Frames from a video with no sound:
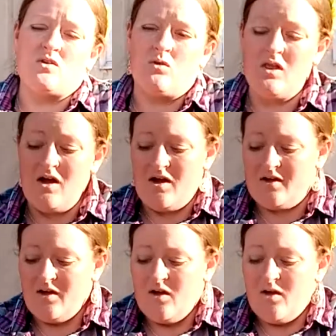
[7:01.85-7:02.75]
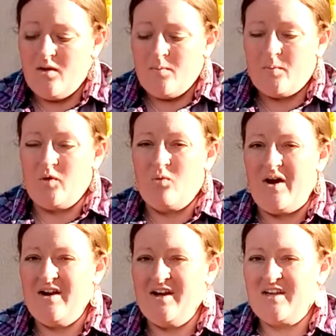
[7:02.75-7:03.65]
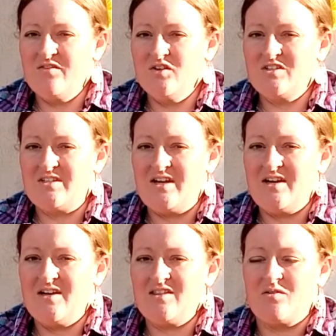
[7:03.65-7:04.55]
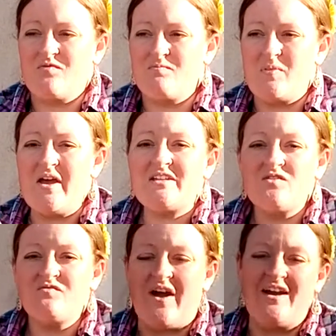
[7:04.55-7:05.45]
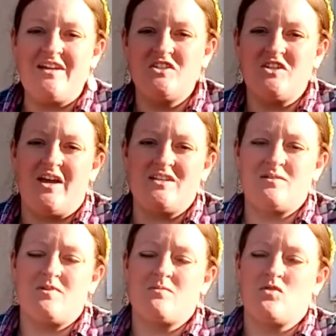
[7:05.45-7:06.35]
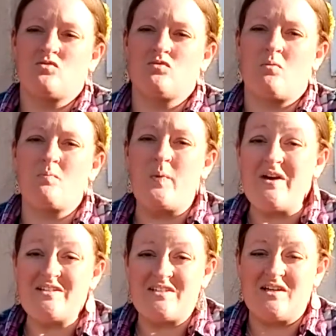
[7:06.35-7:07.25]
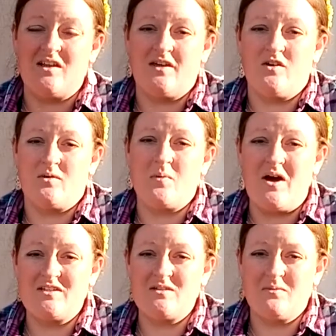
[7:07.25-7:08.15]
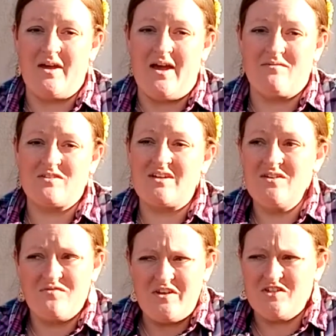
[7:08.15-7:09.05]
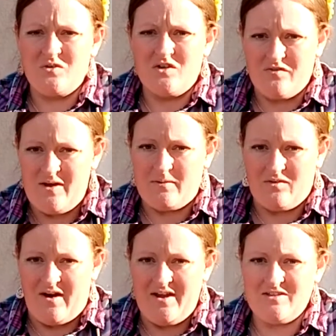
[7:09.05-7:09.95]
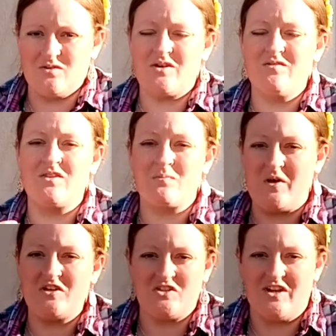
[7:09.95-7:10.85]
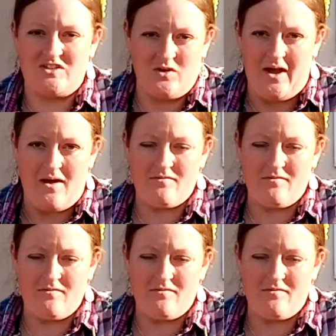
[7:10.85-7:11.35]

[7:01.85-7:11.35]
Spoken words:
long. But why not give your seed the best fighting chance to be the most robust seedling you can possibly have? It's going to feed you and your family, right? So give it the best chance you have.